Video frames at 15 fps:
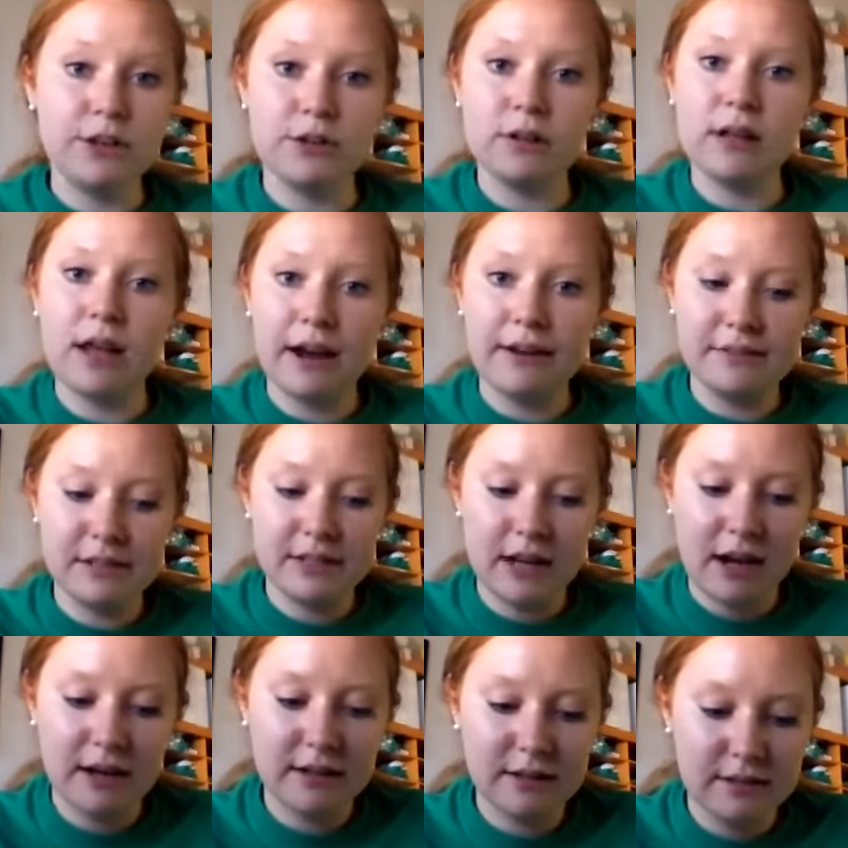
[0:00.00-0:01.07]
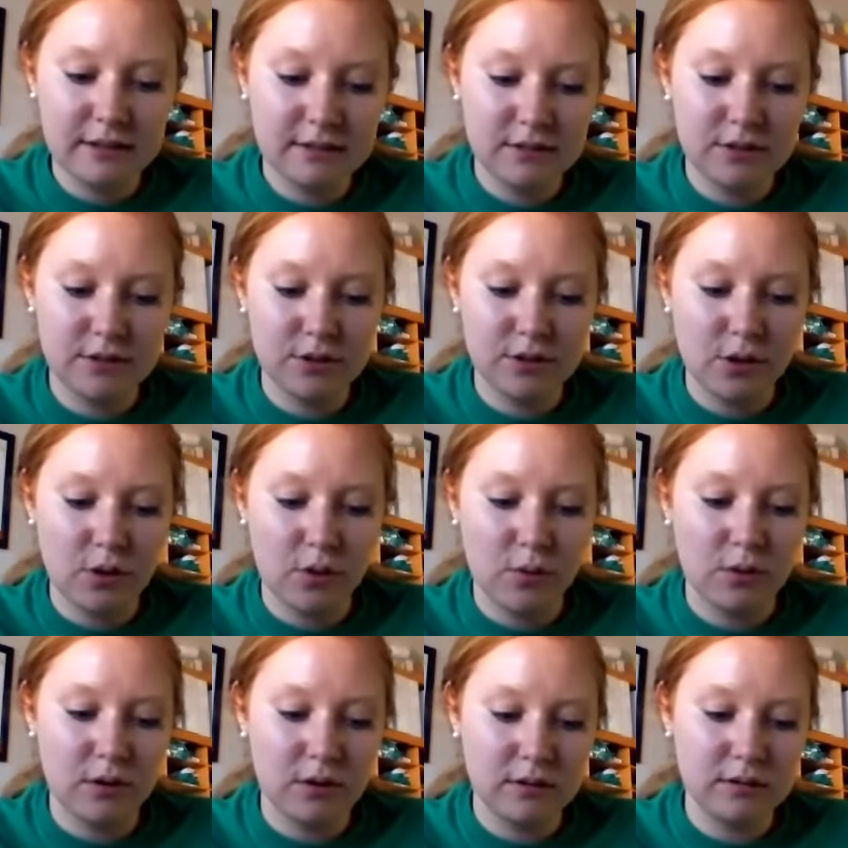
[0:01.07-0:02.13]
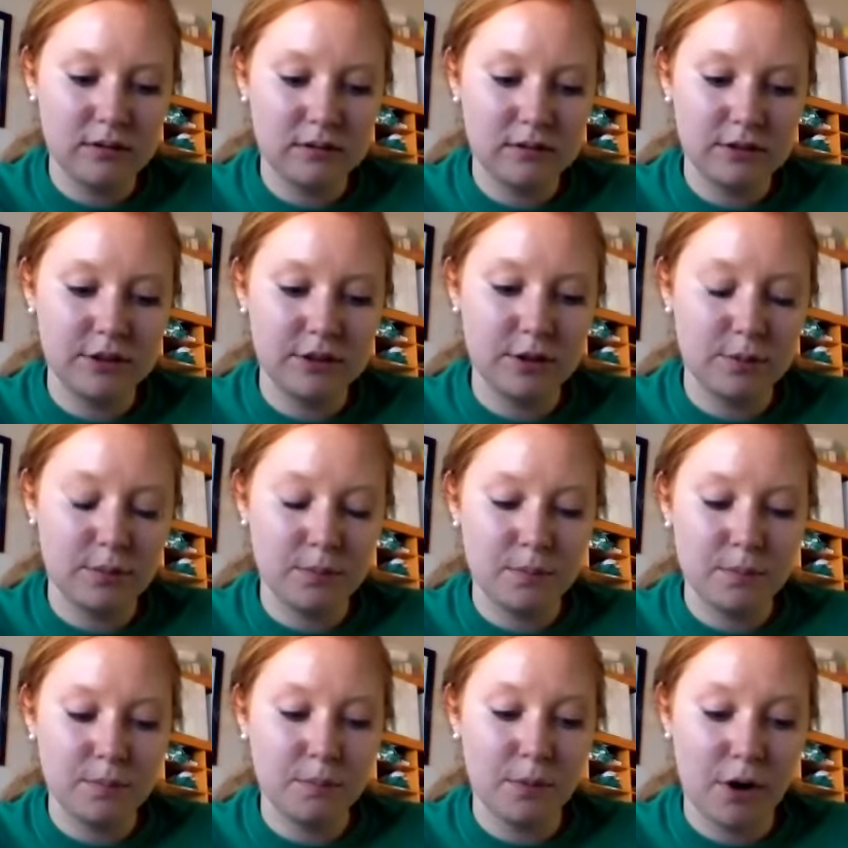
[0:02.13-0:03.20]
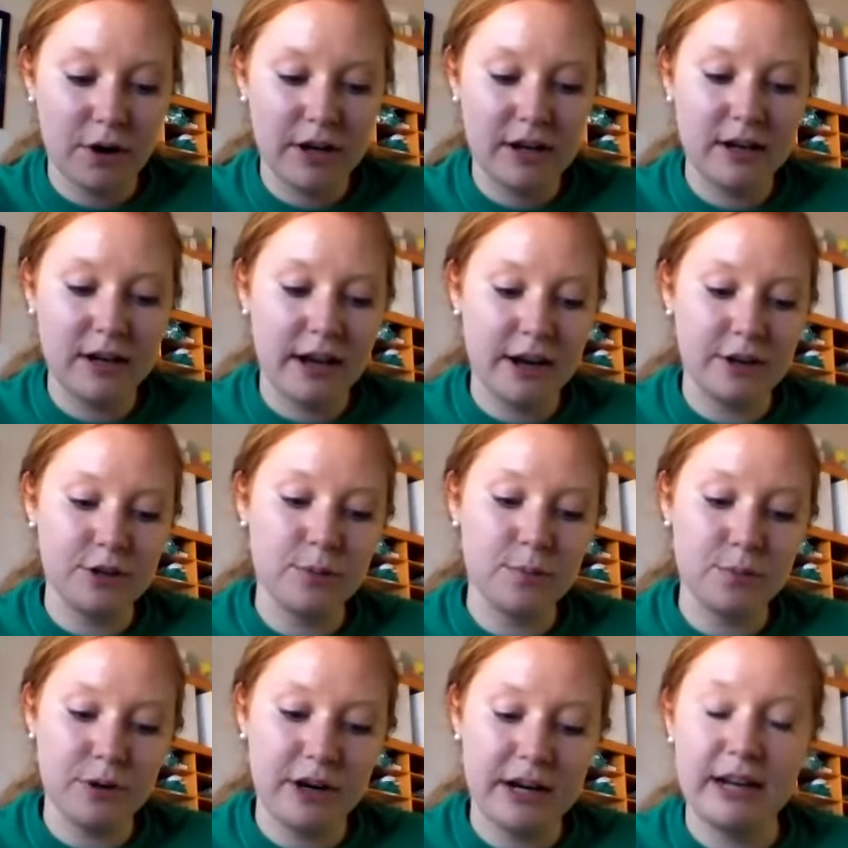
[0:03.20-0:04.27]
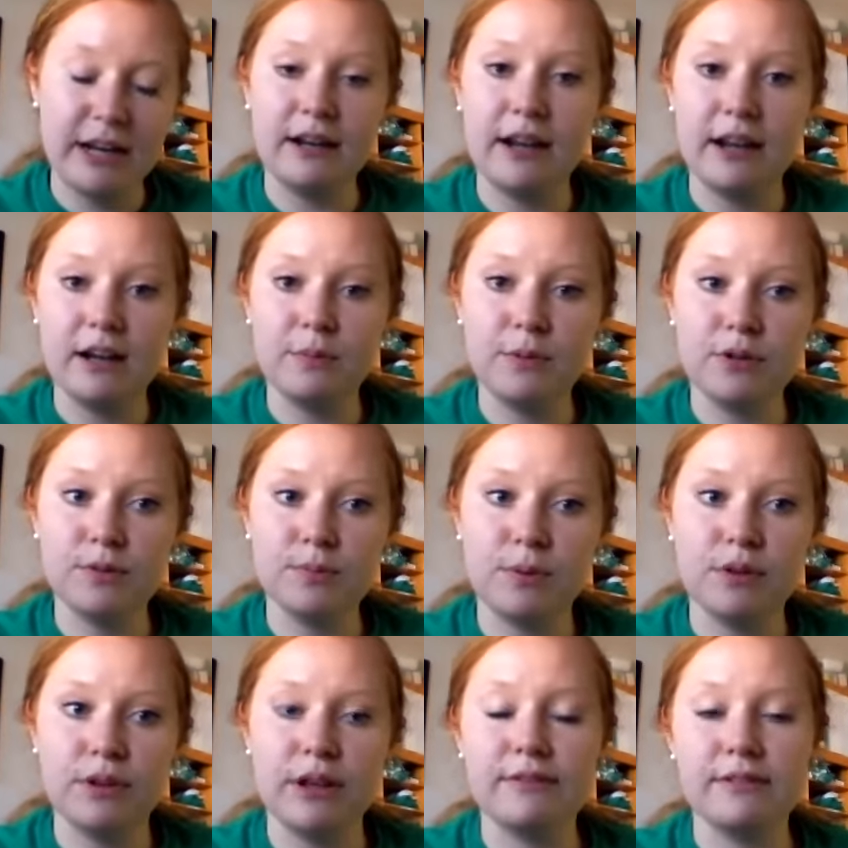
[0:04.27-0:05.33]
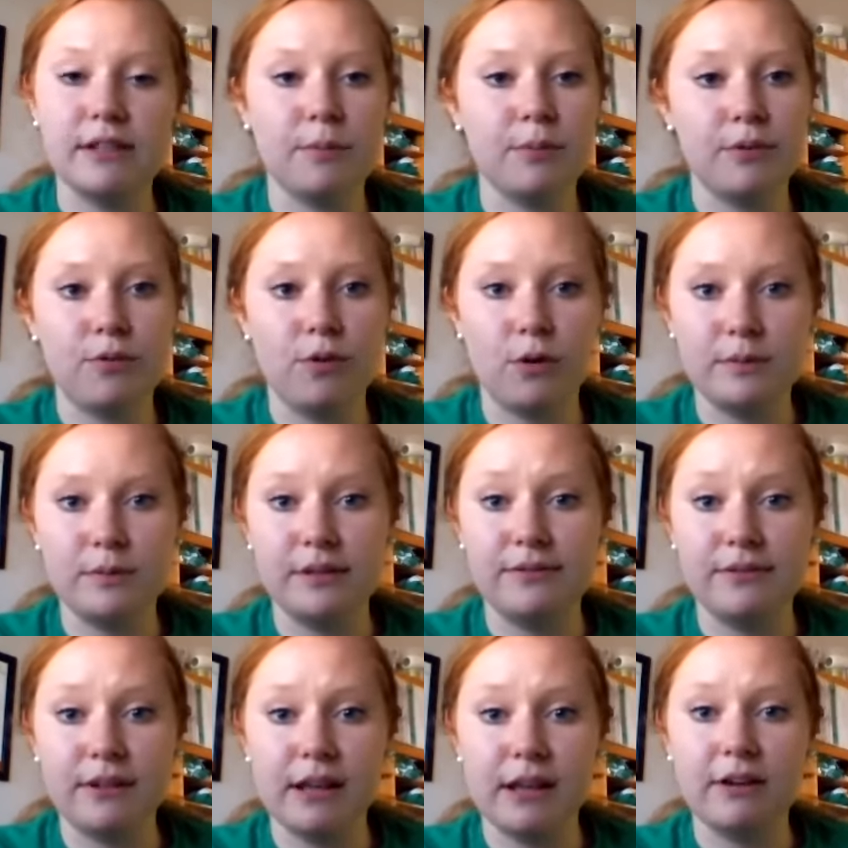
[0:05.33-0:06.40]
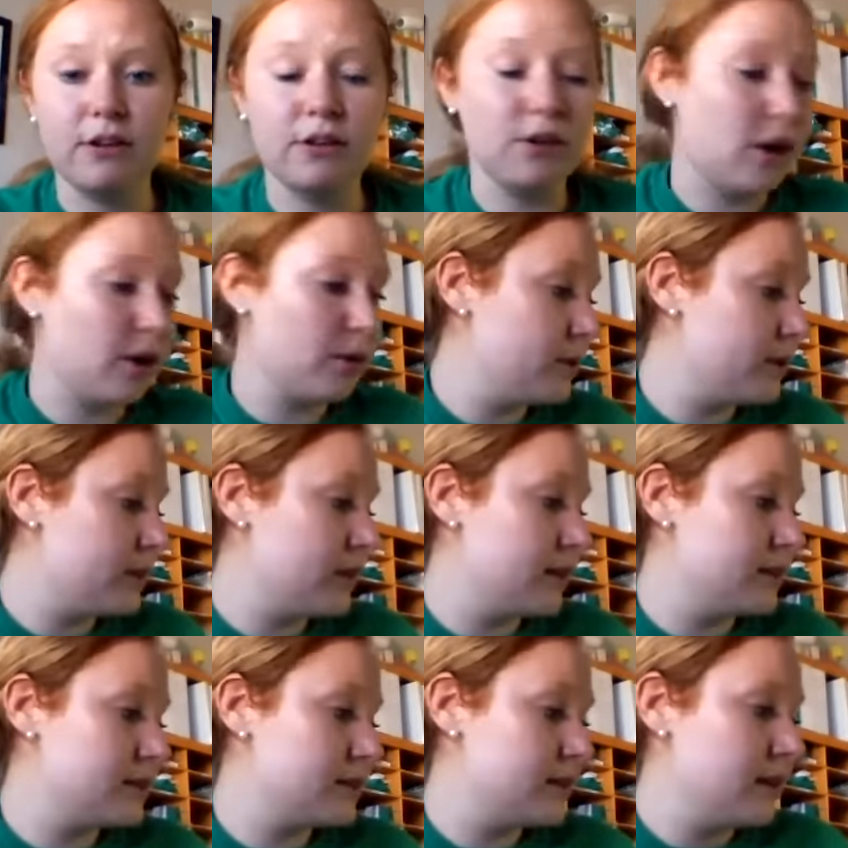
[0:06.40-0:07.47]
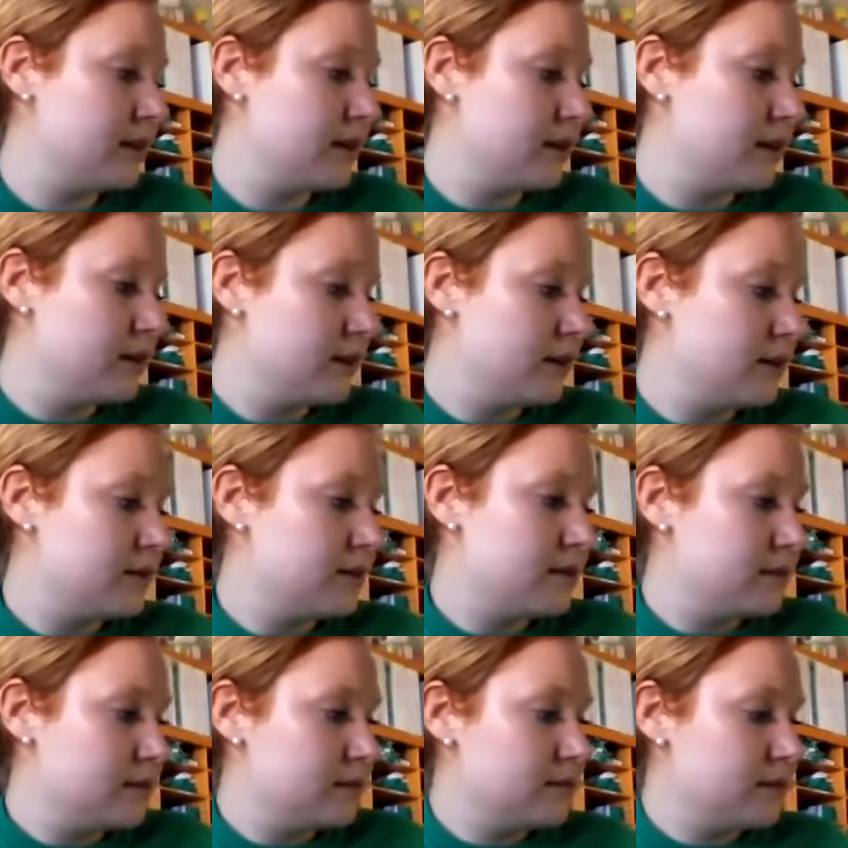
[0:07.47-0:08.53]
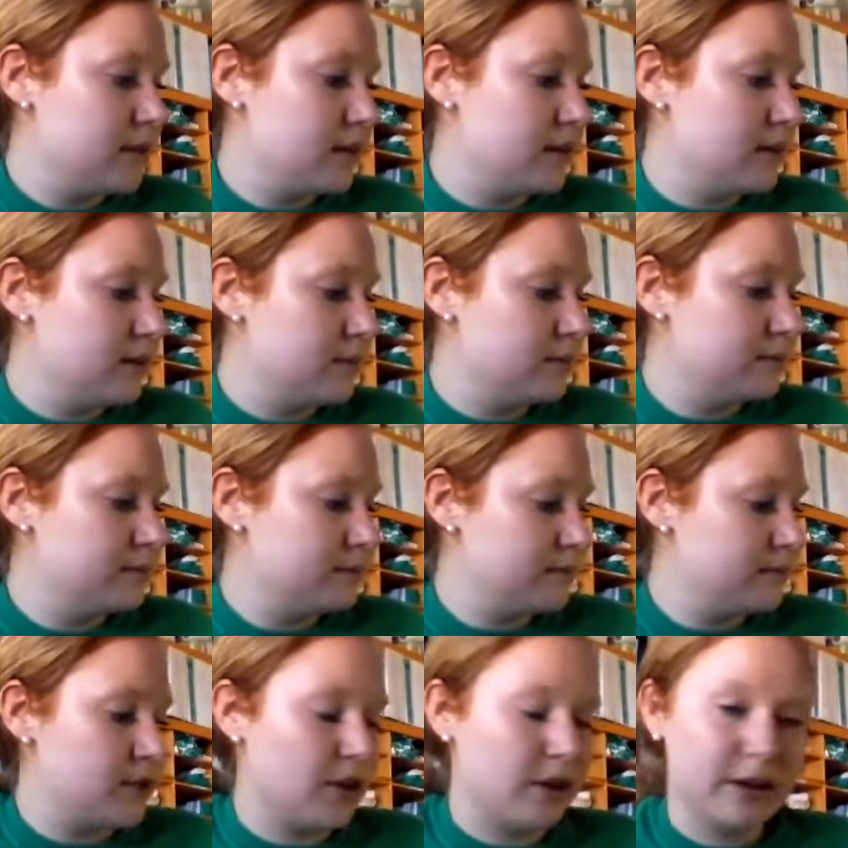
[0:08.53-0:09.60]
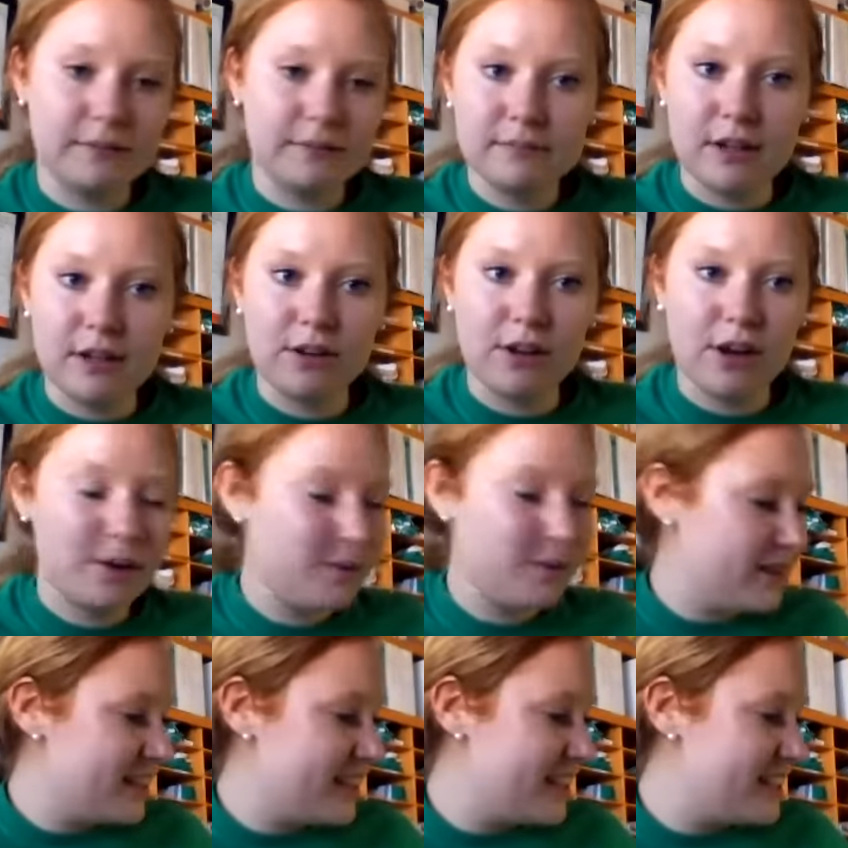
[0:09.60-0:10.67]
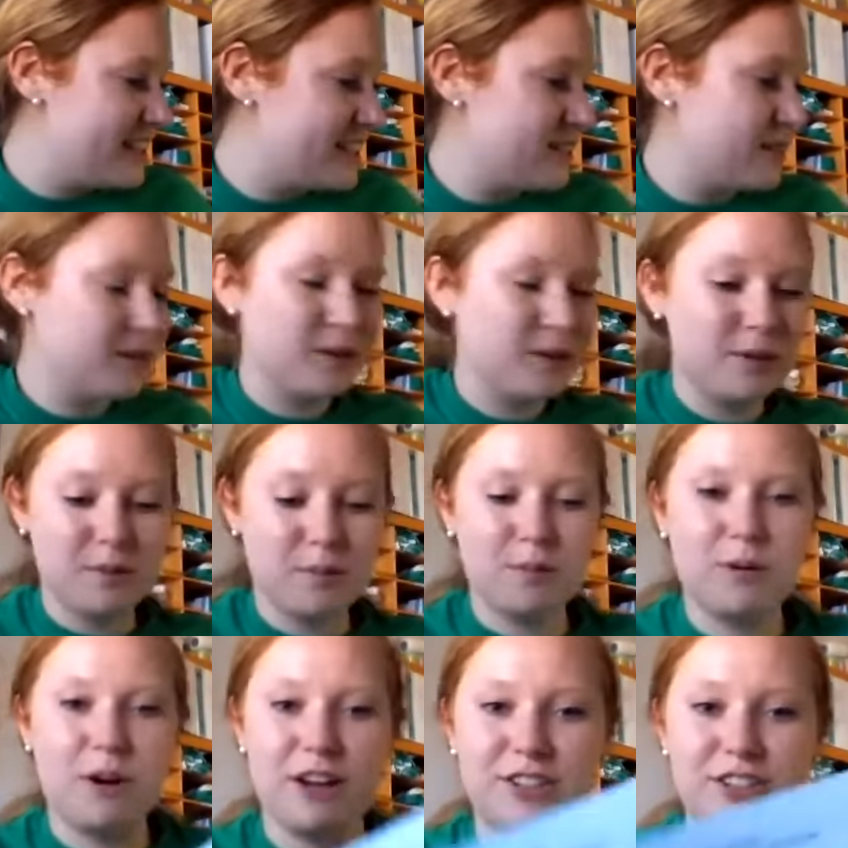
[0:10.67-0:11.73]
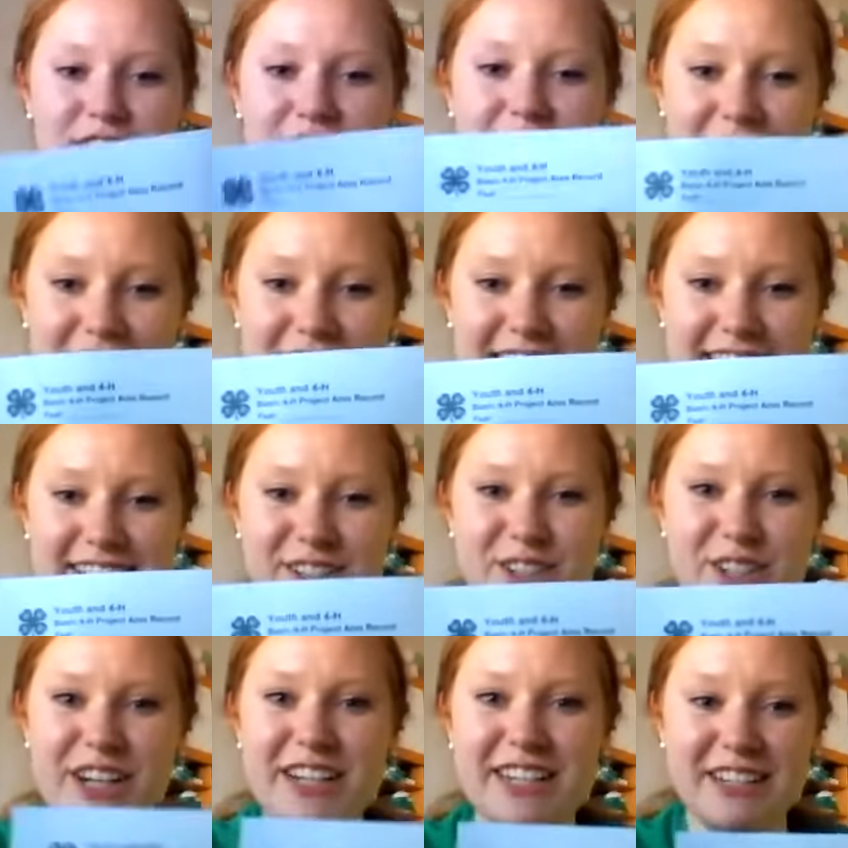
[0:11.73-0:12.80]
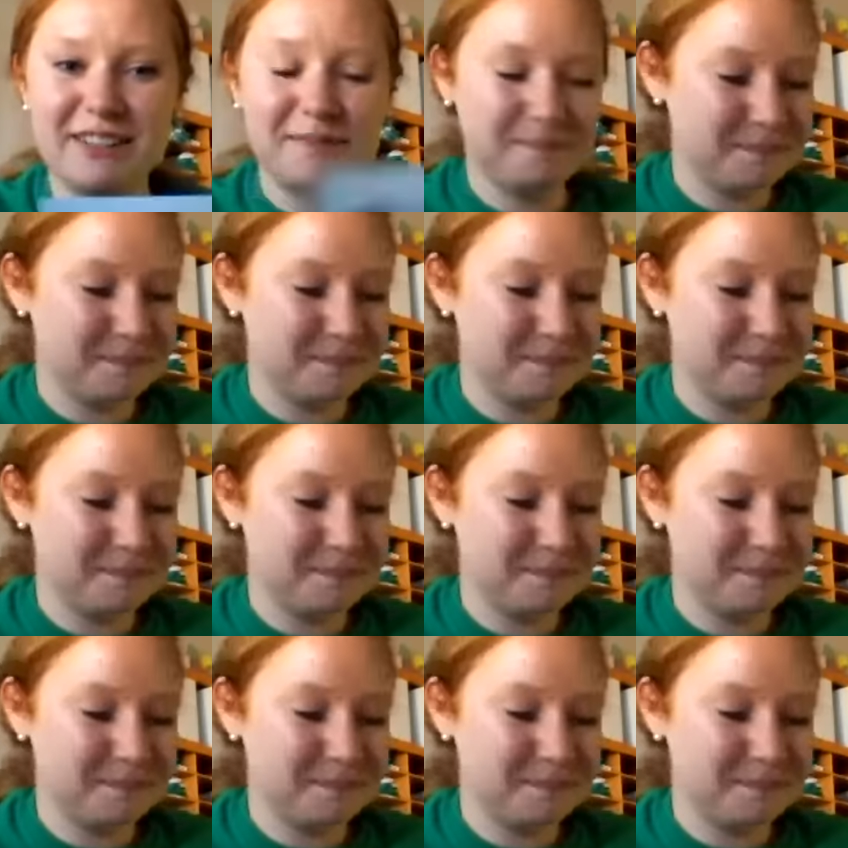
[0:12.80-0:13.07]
Your livestock, so your market and your breeding animals both have separate forms to fill out along with this, along with this project area sheet.